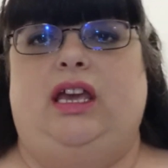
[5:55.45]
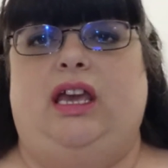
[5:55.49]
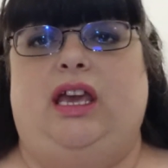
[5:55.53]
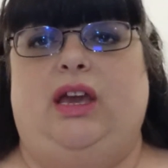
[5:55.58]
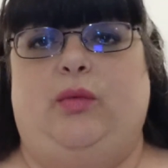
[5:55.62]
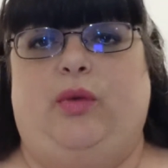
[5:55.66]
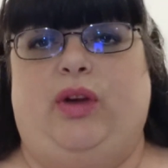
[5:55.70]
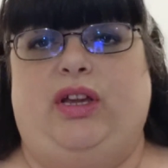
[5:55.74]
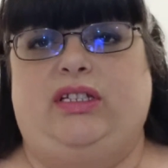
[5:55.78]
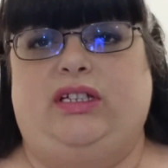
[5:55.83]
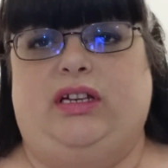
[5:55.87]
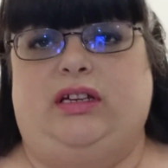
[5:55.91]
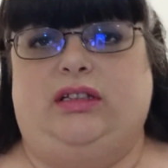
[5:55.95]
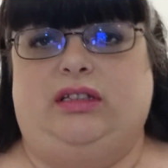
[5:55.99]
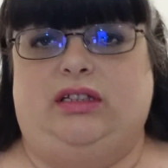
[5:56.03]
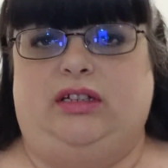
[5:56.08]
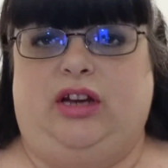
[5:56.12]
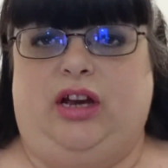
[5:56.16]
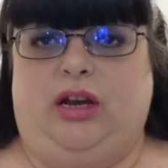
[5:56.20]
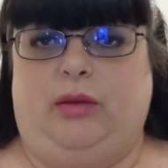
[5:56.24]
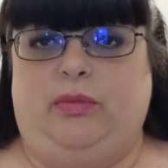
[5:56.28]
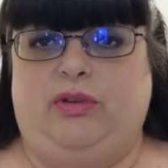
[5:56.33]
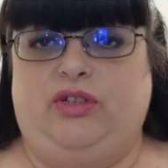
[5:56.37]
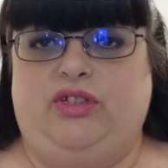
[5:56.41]
It went down the
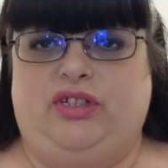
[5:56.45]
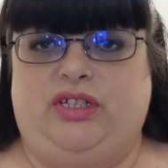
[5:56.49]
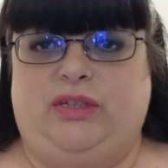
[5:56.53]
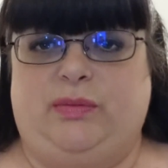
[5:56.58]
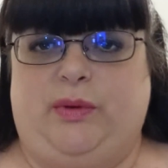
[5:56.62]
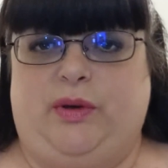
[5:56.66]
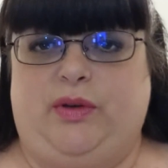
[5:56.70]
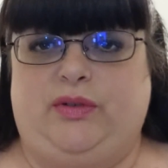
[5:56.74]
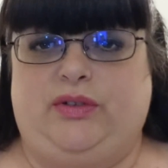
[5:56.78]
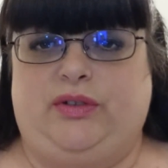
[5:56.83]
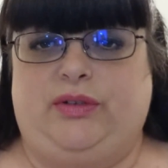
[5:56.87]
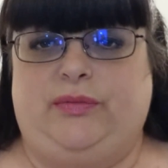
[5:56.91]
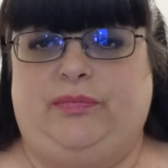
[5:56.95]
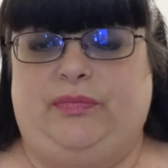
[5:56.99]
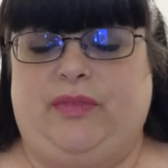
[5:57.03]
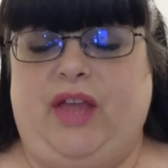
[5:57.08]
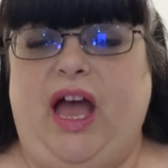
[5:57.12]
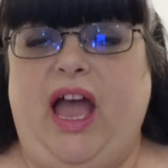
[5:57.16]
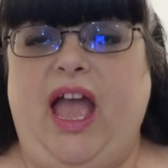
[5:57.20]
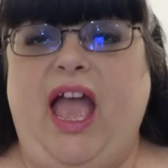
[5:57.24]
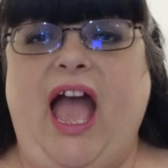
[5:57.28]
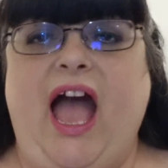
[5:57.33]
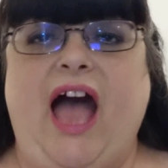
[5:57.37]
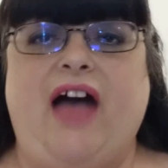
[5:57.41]
garbage disposal.
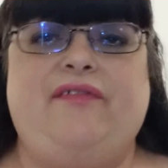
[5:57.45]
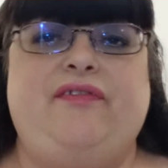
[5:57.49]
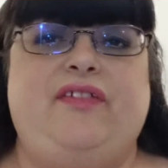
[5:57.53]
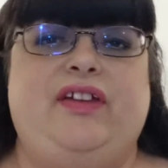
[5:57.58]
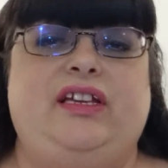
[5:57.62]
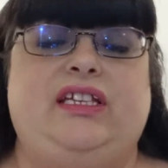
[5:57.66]
I half